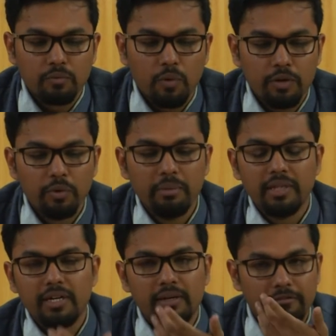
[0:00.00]
what will be
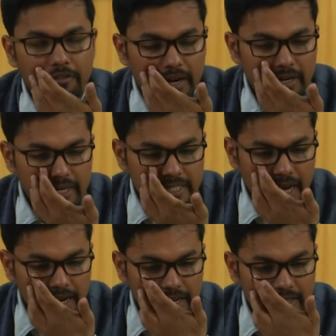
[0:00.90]
the final
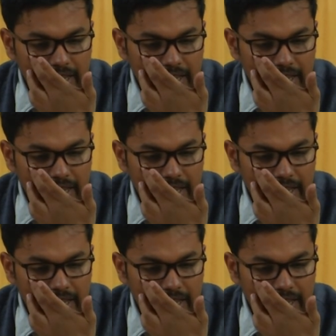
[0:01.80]
design and